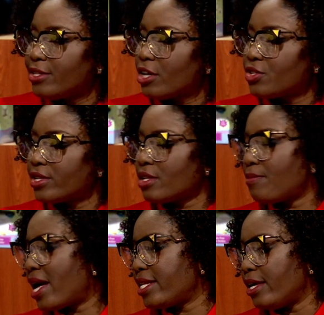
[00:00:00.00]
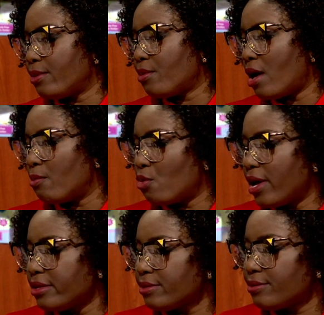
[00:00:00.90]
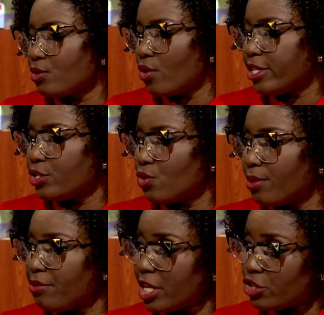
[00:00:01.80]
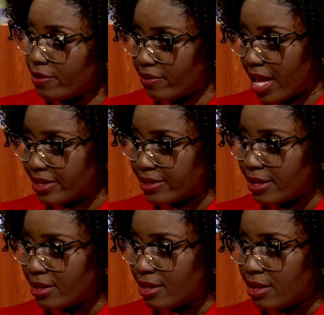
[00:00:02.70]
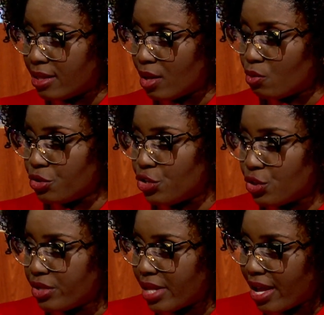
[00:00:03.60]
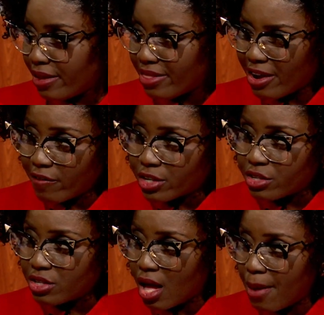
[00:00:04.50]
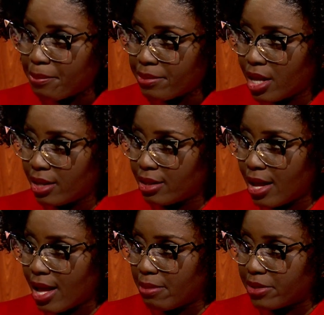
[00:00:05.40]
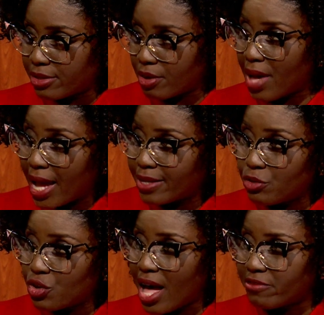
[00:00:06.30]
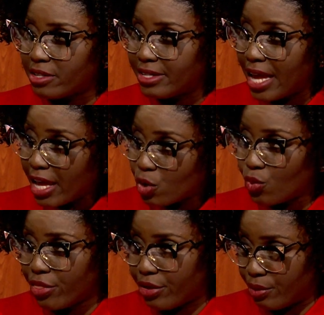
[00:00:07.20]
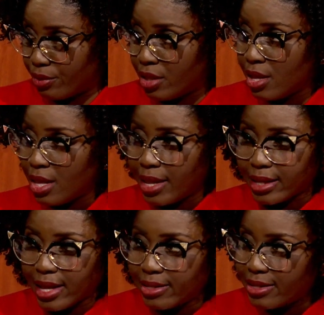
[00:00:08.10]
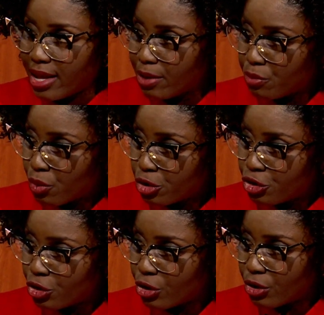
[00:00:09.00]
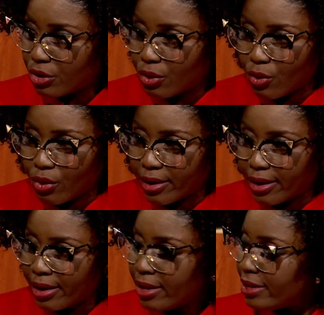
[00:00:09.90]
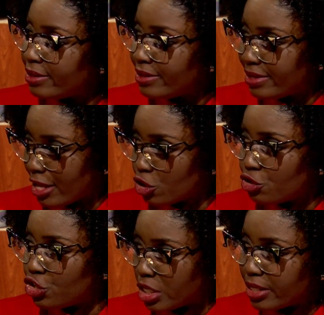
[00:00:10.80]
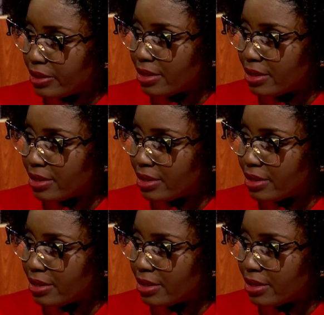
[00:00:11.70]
Dr. Asomani, when going to a pitch event, would you say there are there's some items you have to take with you, like let's say a brochure or sales sheet?